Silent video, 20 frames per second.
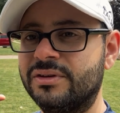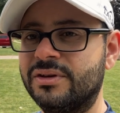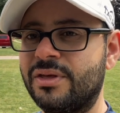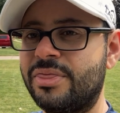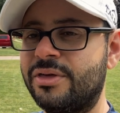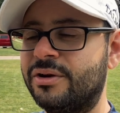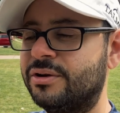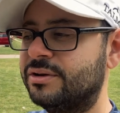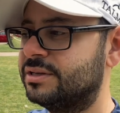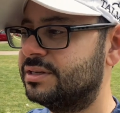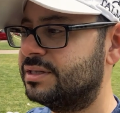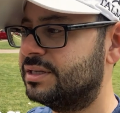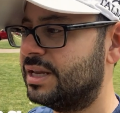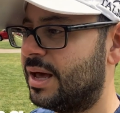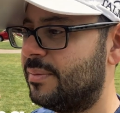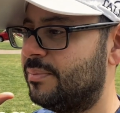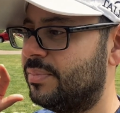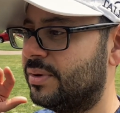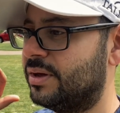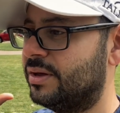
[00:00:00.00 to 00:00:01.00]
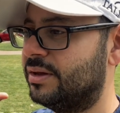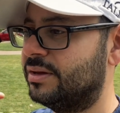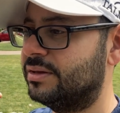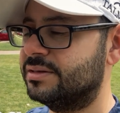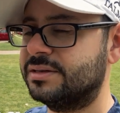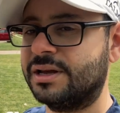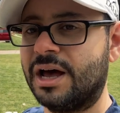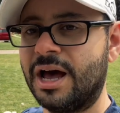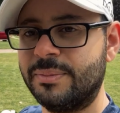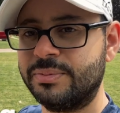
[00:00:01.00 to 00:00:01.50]
Third step
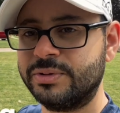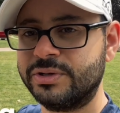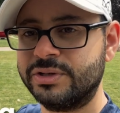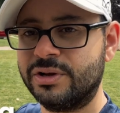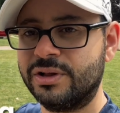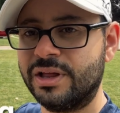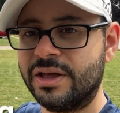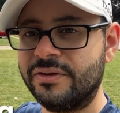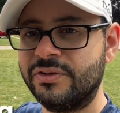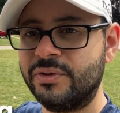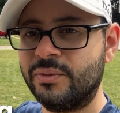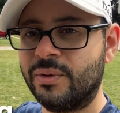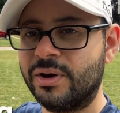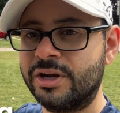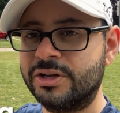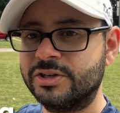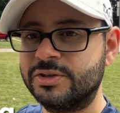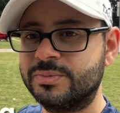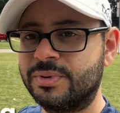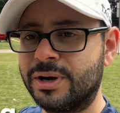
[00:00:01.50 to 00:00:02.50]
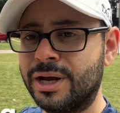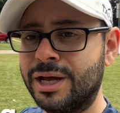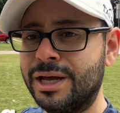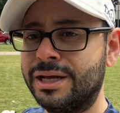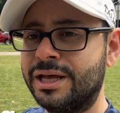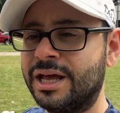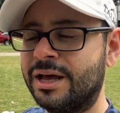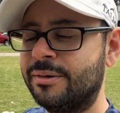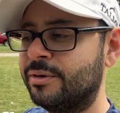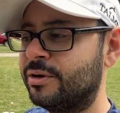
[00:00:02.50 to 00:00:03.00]
is optional if you want to spray
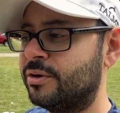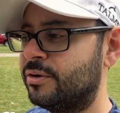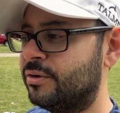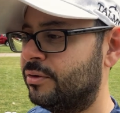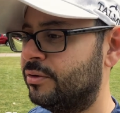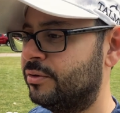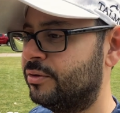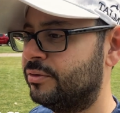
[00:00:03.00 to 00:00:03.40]
chemical